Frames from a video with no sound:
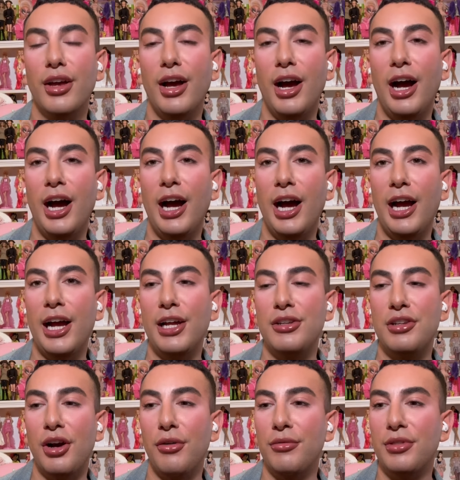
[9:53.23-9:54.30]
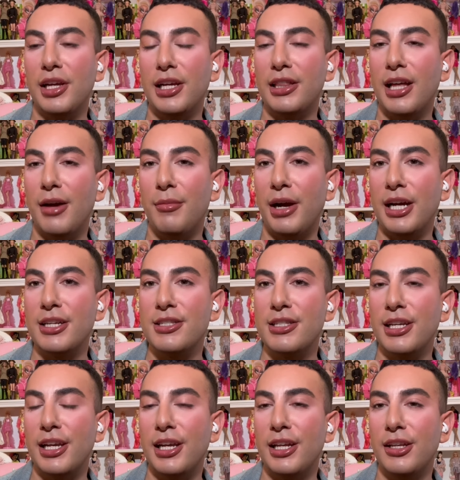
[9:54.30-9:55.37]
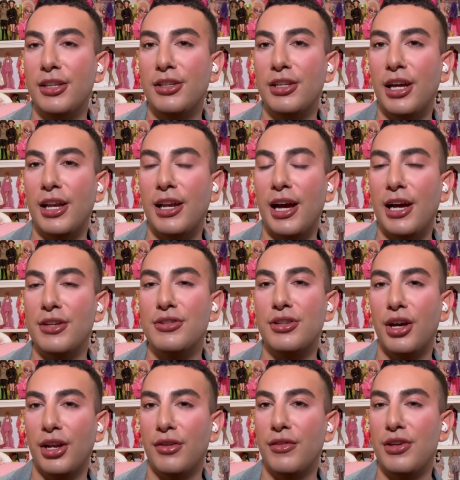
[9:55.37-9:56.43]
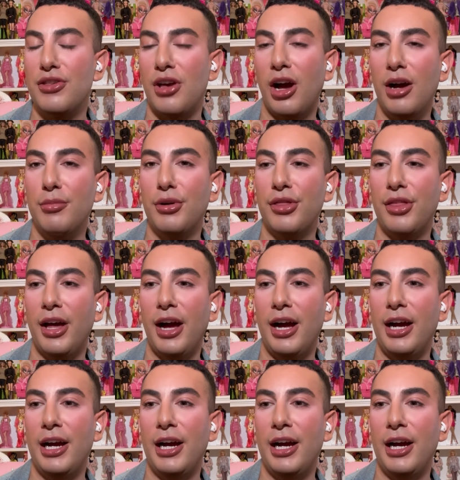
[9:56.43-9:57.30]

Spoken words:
I don't think that MyScene did as good of a job with that.